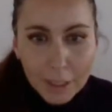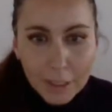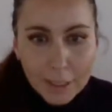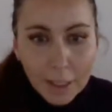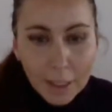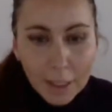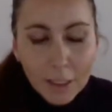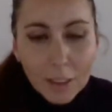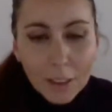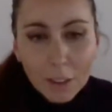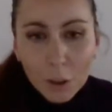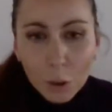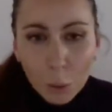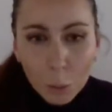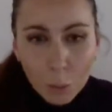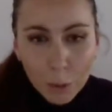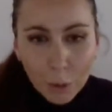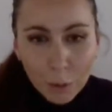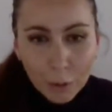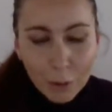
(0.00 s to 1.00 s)
is lacking
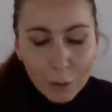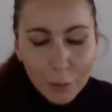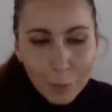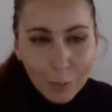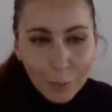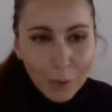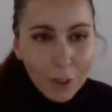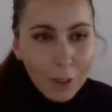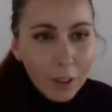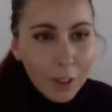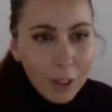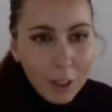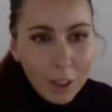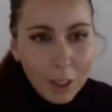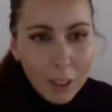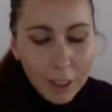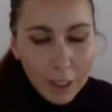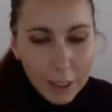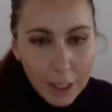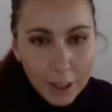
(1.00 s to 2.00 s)
support.
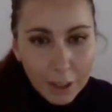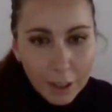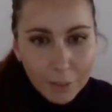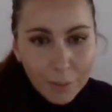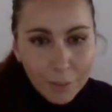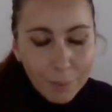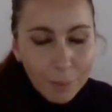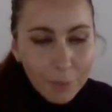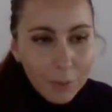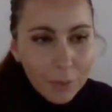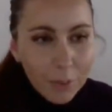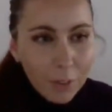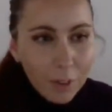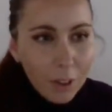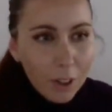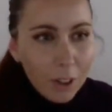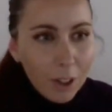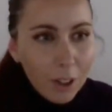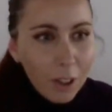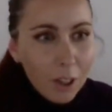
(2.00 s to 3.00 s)
Again,
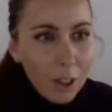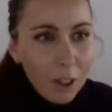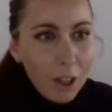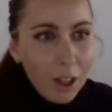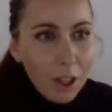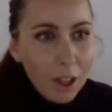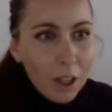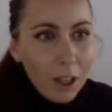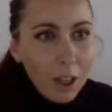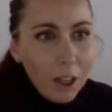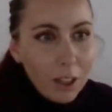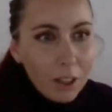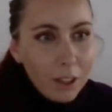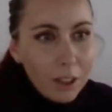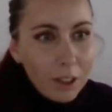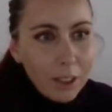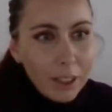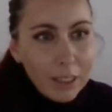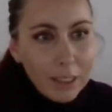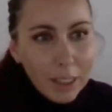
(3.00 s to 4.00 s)

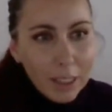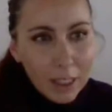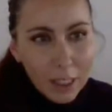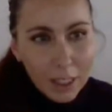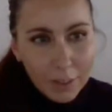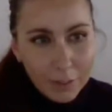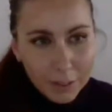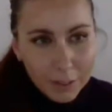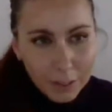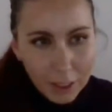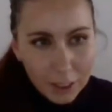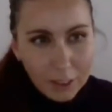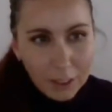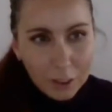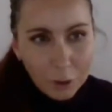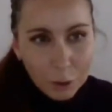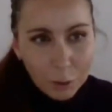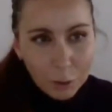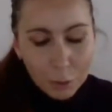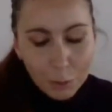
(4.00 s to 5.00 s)
as I have
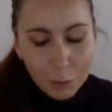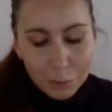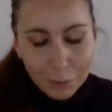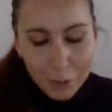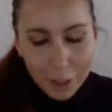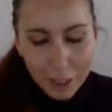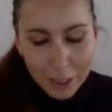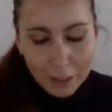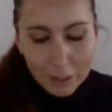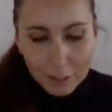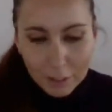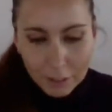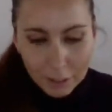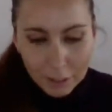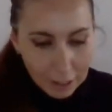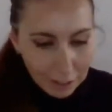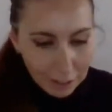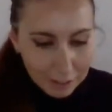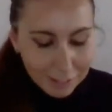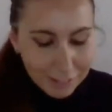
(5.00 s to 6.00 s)
started to write
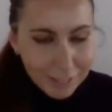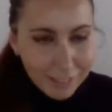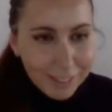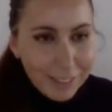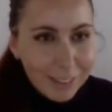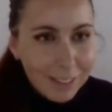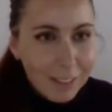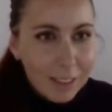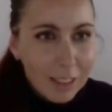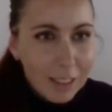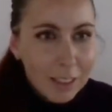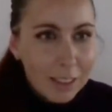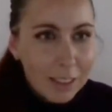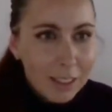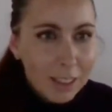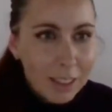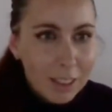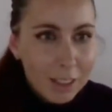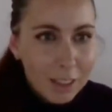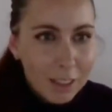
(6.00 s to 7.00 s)
the analysis,
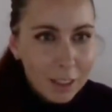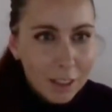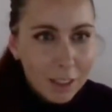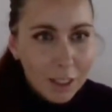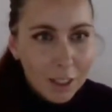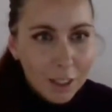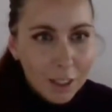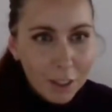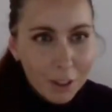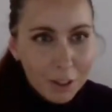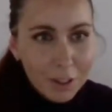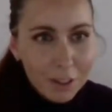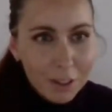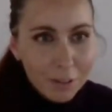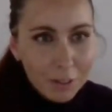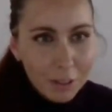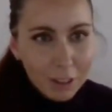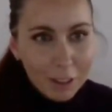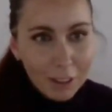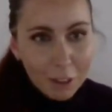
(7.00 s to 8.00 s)
I
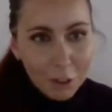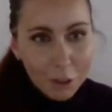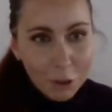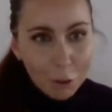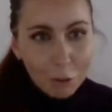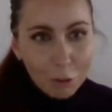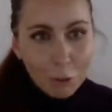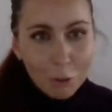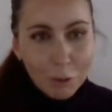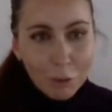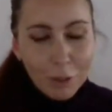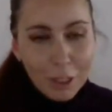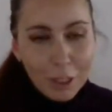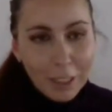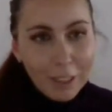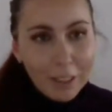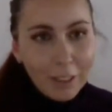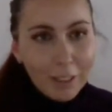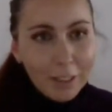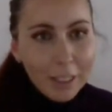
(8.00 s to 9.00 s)
definitely thought that
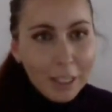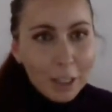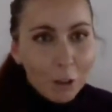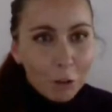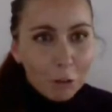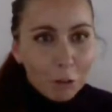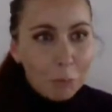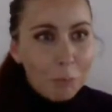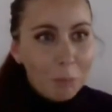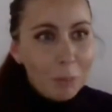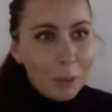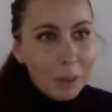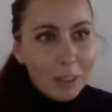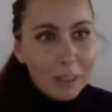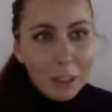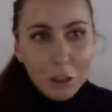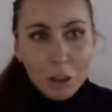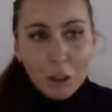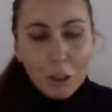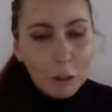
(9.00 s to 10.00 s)
there cannot be
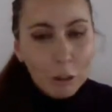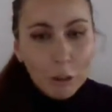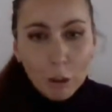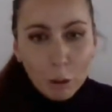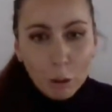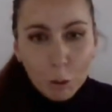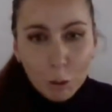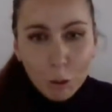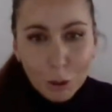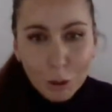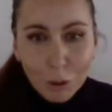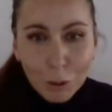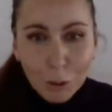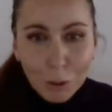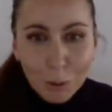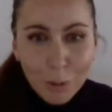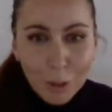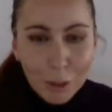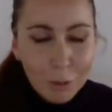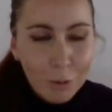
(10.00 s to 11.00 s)
a national solution
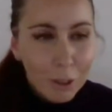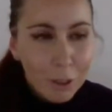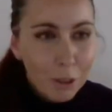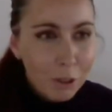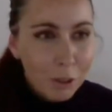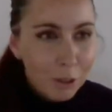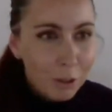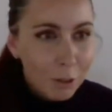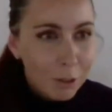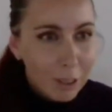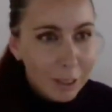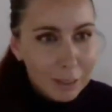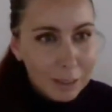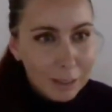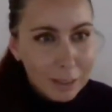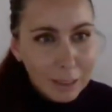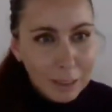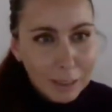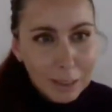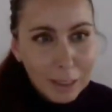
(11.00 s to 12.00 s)
to the migration
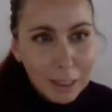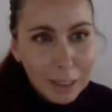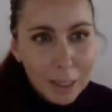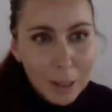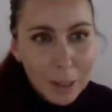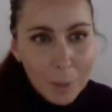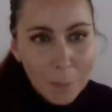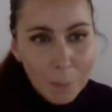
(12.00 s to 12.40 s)
crisis.